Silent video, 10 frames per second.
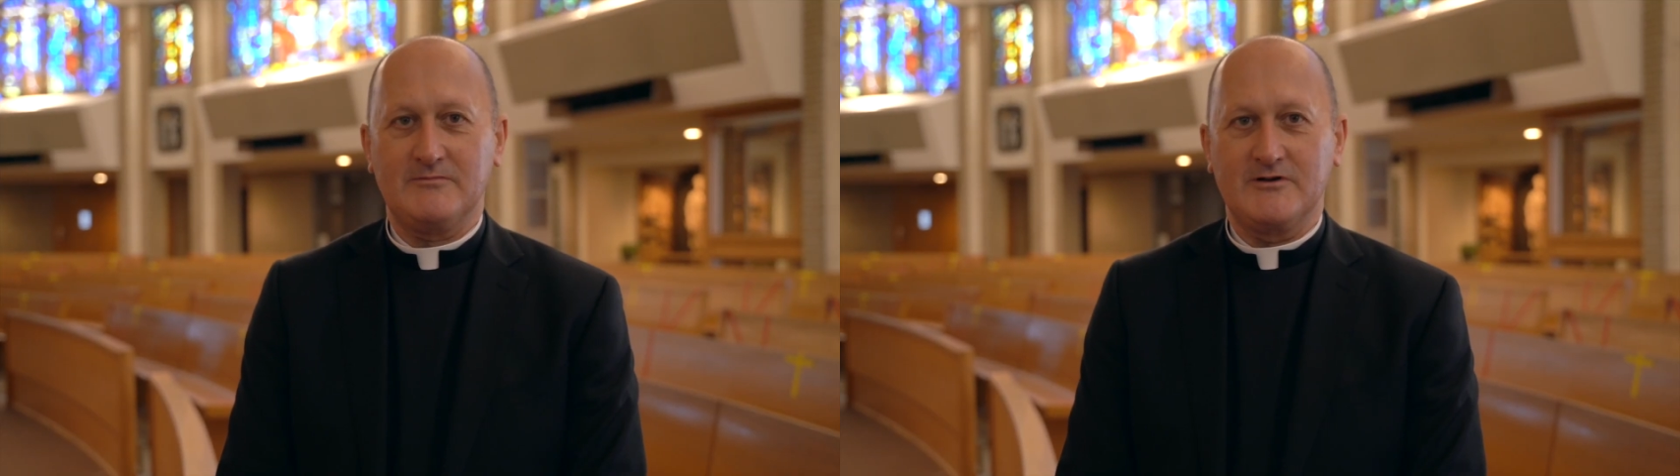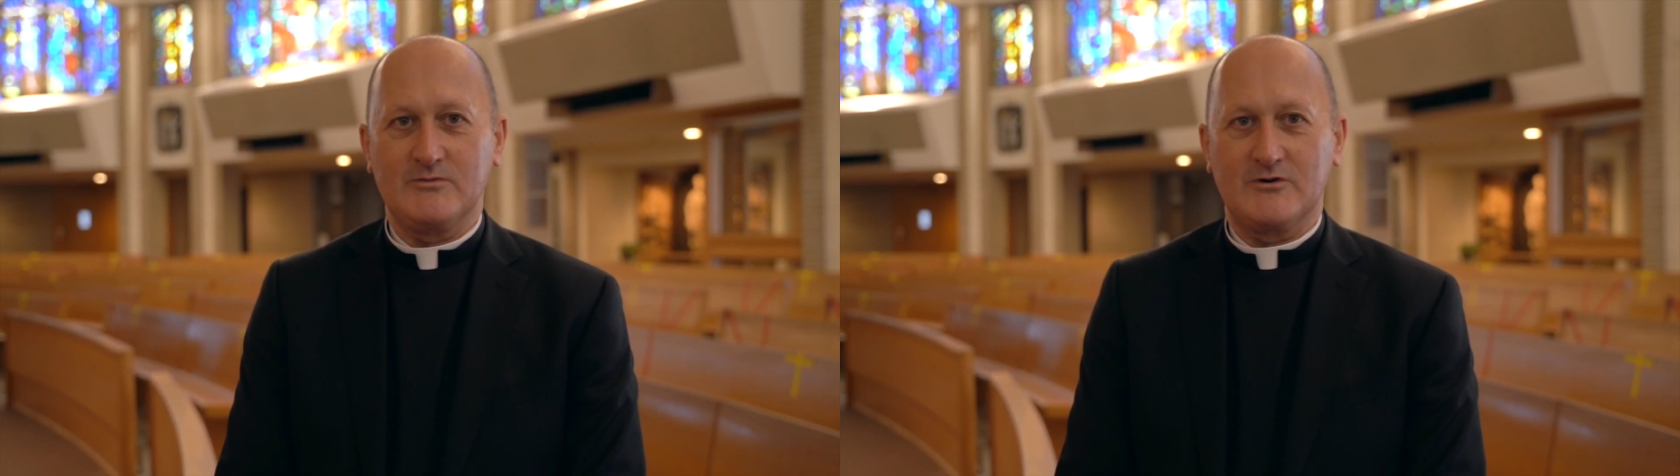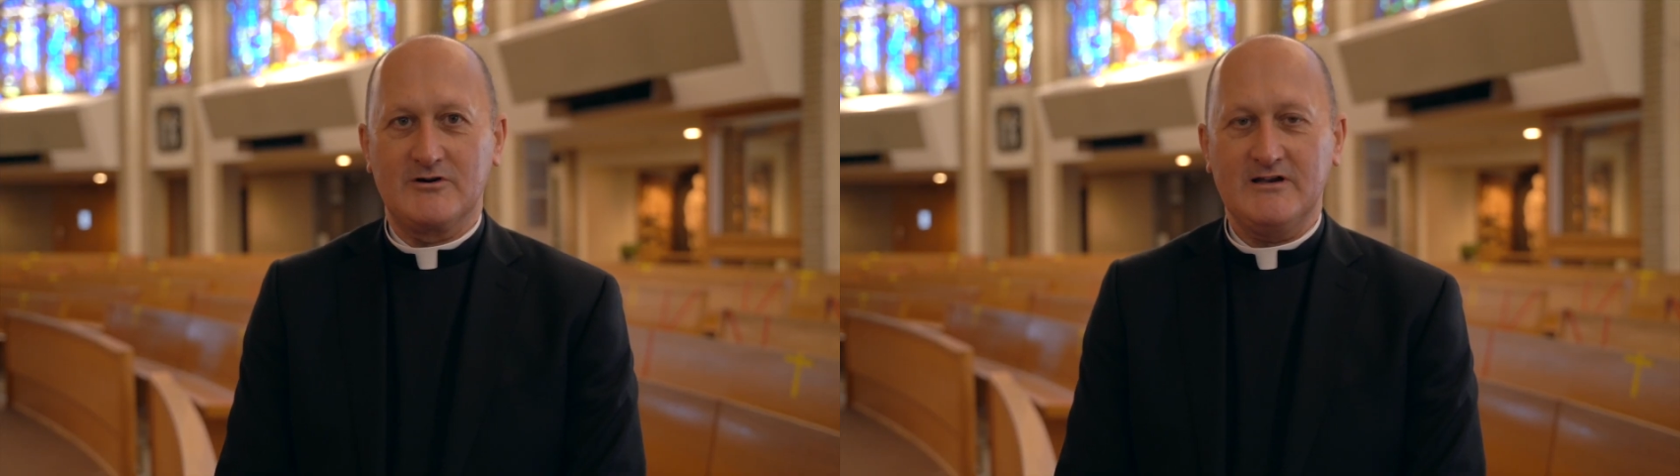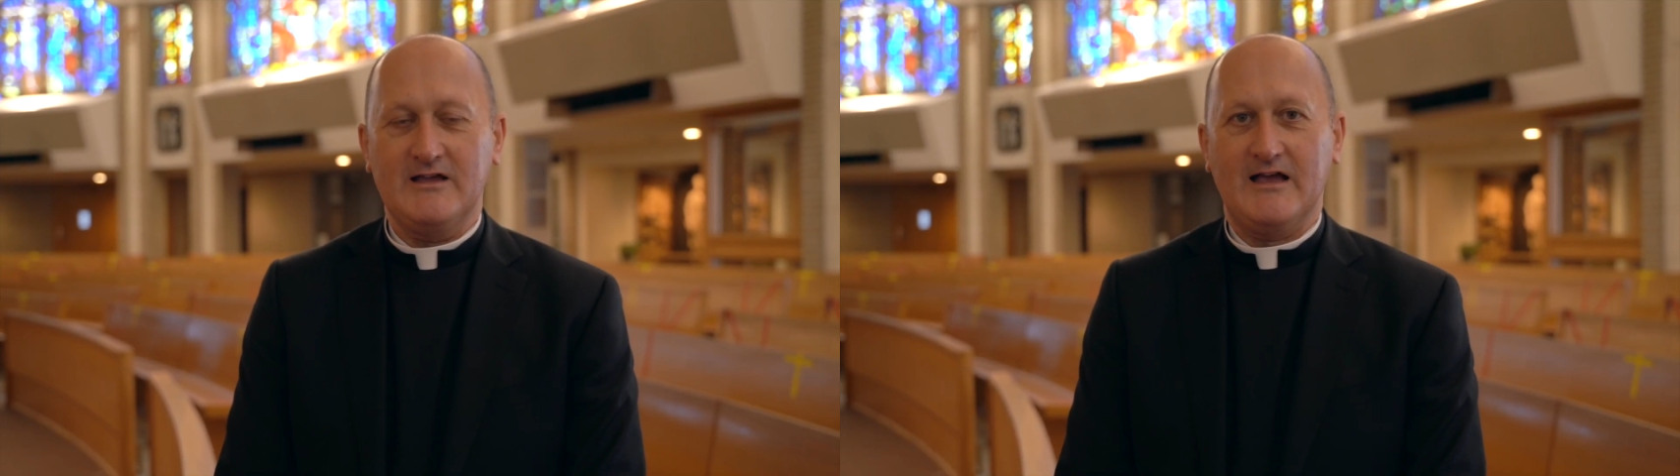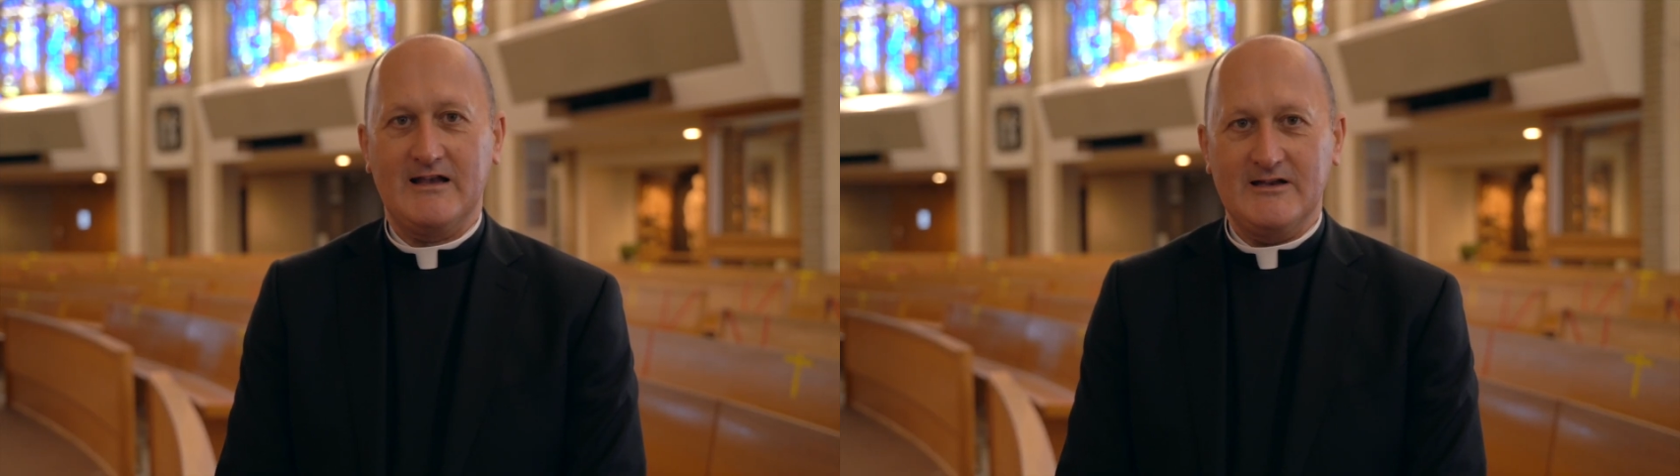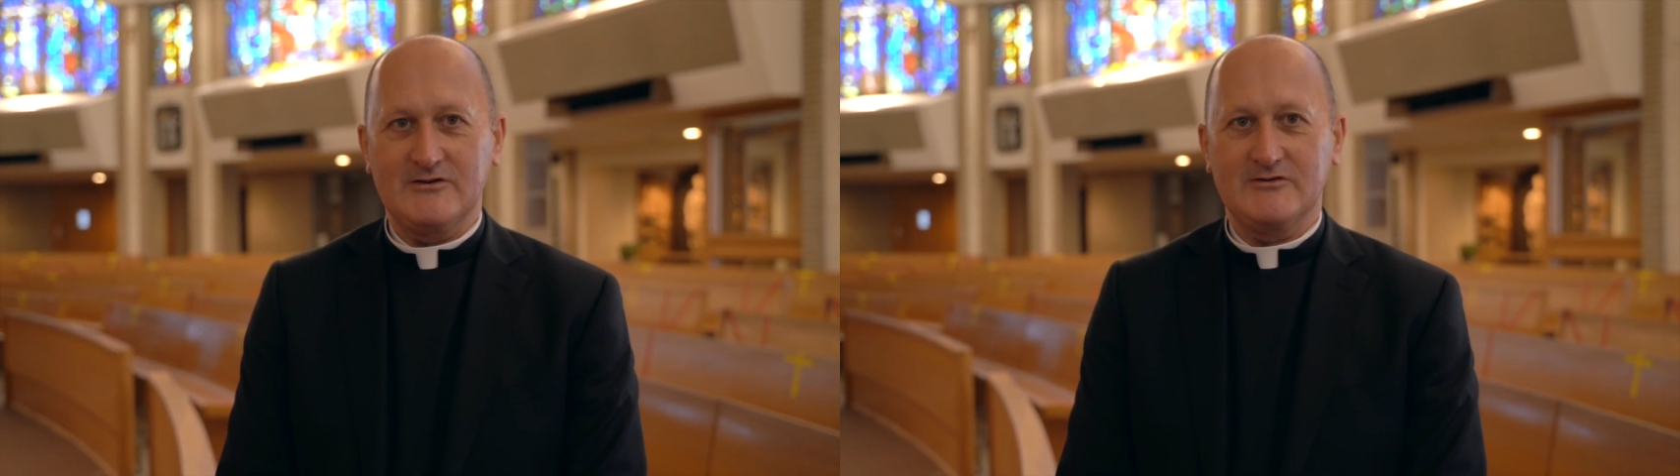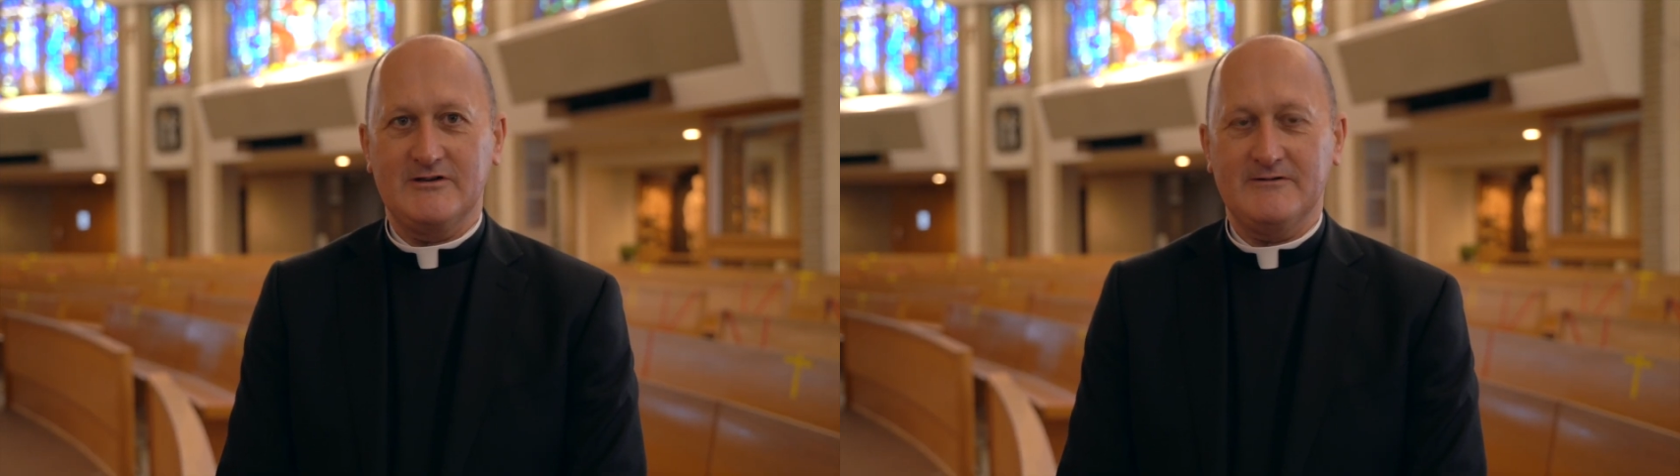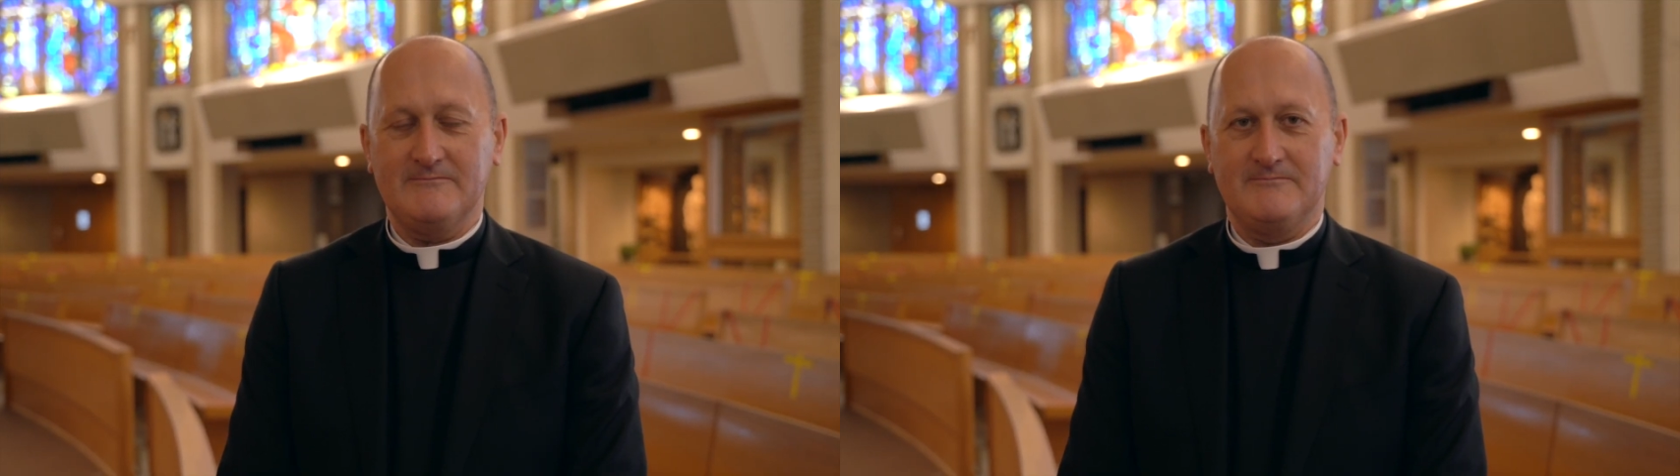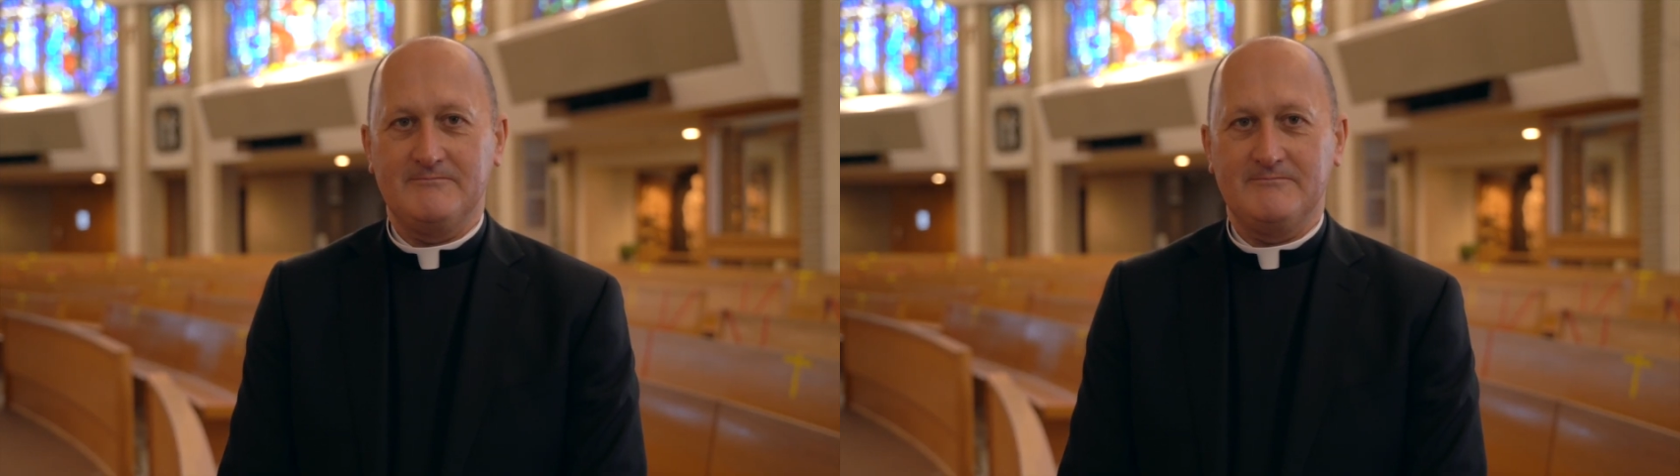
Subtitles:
in the word Alleluia.